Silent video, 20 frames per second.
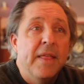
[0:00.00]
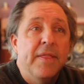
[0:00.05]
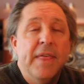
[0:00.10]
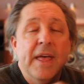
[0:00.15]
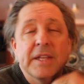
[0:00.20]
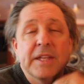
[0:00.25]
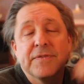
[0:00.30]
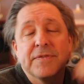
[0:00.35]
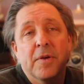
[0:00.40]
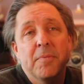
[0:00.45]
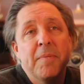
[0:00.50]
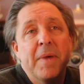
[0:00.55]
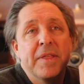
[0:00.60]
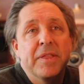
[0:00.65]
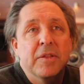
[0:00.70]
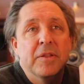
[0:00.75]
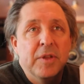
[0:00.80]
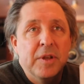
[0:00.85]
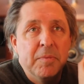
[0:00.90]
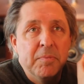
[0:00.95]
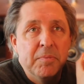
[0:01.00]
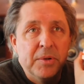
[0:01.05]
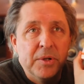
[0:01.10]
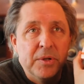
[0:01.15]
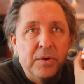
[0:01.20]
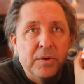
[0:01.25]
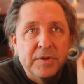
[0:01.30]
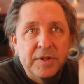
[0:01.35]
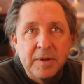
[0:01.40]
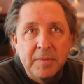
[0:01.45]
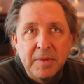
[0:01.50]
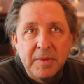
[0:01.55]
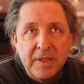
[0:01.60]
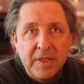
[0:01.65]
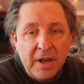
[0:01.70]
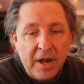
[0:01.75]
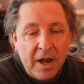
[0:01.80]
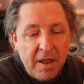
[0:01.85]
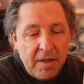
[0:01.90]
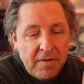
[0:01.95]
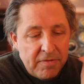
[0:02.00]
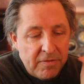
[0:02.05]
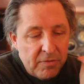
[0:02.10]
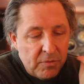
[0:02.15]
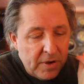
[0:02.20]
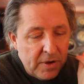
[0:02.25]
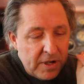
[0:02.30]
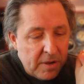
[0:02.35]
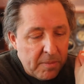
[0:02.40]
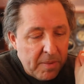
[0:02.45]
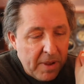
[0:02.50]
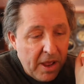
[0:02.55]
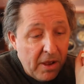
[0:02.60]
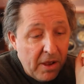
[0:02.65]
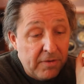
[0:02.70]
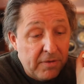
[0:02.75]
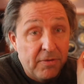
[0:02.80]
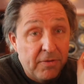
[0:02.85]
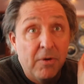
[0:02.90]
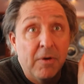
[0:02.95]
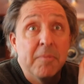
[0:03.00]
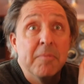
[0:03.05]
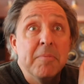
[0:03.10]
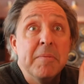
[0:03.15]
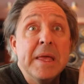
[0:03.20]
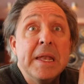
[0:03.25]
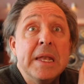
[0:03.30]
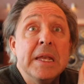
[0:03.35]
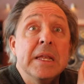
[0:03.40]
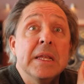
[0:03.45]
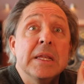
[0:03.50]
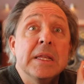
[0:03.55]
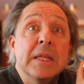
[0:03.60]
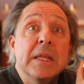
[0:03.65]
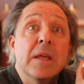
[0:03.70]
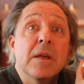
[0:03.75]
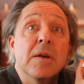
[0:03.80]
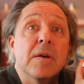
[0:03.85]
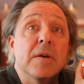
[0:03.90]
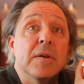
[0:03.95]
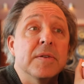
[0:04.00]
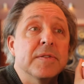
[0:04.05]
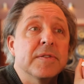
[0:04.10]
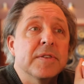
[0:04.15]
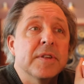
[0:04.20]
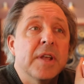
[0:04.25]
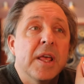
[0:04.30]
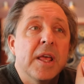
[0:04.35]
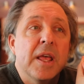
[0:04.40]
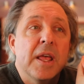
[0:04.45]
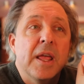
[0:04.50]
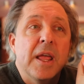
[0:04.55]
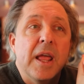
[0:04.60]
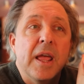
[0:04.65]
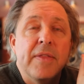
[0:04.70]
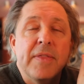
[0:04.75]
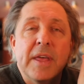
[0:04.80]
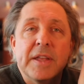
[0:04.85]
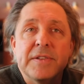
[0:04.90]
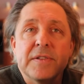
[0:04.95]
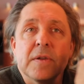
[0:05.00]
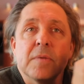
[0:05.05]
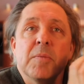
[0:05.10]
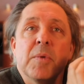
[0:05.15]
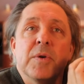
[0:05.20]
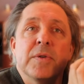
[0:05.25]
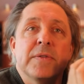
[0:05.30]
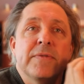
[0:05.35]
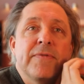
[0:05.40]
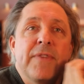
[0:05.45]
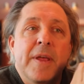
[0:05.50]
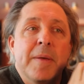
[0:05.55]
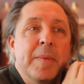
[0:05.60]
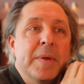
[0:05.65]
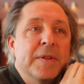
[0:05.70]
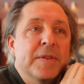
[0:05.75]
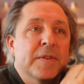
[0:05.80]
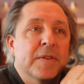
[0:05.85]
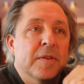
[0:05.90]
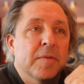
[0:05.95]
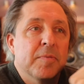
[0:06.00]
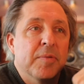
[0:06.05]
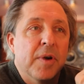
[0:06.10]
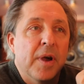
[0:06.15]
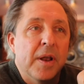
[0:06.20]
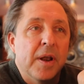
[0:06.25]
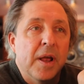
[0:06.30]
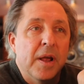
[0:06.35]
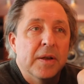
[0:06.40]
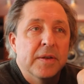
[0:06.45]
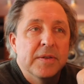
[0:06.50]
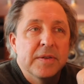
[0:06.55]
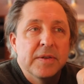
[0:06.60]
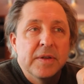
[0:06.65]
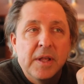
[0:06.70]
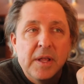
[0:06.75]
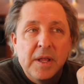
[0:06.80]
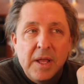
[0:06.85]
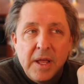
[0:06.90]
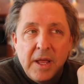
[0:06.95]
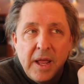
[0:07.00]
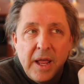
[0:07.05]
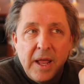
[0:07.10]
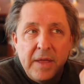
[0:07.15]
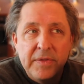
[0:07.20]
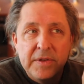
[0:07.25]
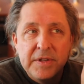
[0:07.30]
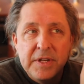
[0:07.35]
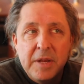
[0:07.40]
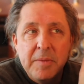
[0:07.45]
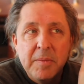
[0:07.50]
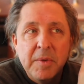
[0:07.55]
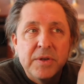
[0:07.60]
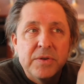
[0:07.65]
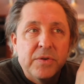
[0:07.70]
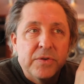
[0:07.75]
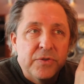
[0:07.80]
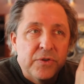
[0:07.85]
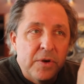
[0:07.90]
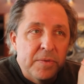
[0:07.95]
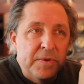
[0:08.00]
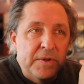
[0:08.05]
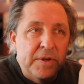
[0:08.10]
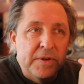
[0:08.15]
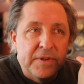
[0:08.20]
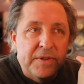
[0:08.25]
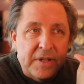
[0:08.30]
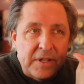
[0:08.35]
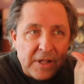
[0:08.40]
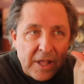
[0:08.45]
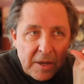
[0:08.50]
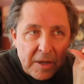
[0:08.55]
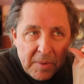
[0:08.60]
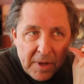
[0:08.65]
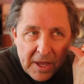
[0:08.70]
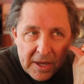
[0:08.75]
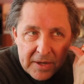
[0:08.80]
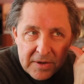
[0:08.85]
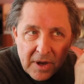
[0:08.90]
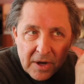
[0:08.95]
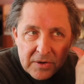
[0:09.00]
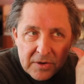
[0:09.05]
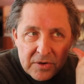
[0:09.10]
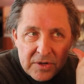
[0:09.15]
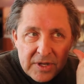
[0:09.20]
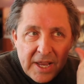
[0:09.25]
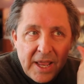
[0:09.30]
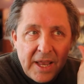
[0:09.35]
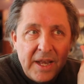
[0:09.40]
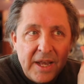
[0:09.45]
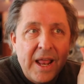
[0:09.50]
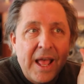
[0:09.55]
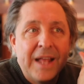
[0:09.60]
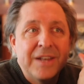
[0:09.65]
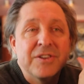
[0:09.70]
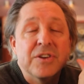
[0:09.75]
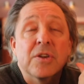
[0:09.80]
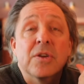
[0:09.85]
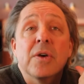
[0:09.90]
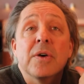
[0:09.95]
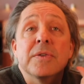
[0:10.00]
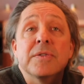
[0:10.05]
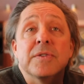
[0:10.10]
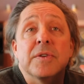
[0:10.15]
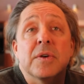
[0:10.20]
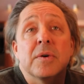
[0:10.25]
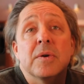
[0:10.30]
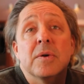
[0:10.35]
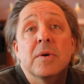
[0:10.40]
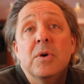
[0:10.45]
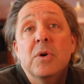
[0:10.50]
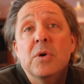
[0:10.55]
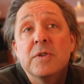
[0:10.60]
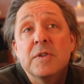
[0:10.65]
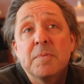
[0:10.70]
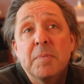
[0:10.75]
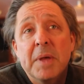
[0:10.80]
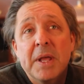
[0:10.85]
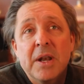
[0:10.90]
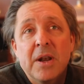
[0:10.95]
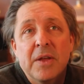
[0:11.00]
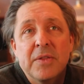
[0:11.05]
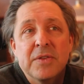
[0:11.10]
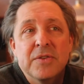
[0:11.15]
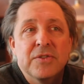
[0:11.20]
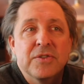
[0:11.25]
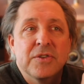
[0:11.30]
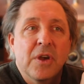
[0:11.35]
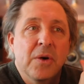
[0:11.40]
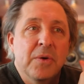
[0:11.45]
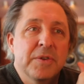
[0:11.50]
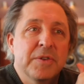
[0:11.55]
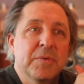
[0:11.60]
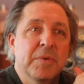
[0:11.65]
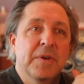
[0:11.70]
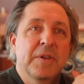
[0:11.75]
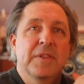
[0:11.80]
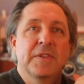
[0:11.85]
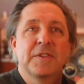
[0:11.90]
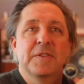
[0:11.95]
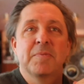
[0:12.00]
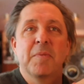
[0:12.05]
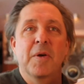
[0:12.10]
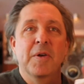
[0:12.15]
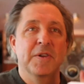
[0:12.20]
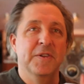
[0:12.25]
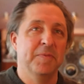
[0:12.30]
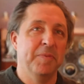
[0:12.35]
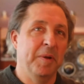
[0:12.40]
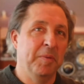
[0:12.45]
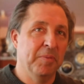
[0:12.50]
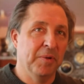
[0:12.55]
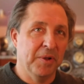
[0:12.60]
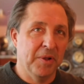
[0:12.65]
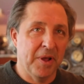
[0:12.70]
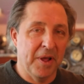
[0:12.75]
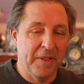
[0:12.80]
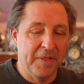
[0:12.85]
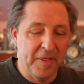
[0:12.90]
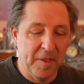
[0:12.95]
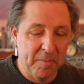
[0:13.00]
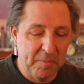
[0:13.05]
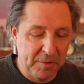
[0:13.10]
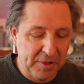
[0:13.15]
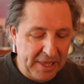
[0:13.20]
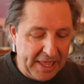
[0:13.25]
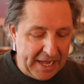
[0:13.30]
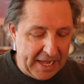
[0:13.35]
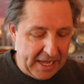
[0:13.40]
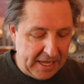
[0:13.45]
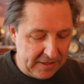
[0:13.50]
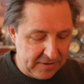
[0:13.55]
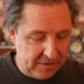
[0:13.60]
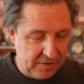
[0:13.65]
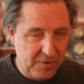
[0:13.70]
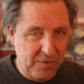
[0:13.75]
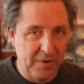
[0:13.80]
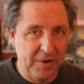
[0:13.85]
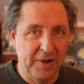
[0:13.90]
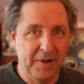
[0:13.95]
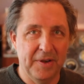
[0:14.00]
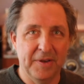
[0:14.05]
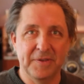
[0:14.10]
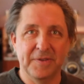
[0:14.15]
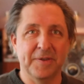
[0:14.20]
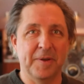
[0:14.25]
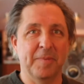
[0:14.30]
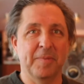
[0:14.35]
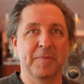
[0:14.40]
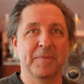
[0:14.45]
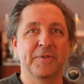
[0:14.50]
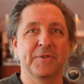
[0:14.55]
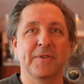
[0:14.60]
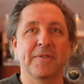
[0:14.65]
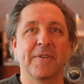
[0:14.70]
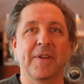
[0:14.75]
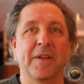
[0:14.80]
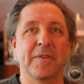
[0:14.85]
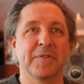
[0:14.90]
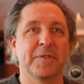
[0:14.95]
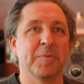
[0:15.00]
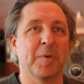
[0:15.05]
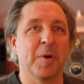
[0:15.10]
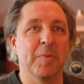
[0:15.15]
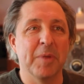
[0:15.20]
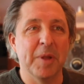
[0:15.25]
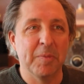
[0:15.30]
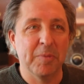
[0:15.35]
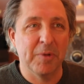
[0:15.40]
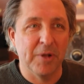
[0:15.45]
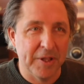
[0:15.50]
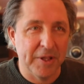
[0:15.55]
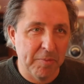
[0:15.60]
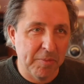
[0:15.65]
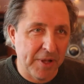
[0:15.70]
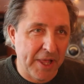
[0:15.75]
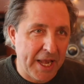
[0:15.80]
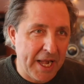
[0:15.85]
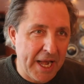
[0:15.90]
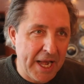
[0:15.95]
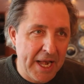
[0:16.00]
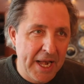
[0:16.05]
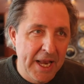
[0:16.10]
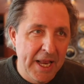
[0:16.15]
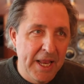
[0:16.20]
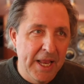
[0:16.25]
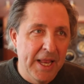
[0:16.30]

That's from methylene blue, something that I've written about for many years. And that's their most famous product. And the team at Troscriptions is led by Dr. Ted Achacoso, who's been on the show. He's one of the smartest people on the planet, according to some survey of smart people on the planet.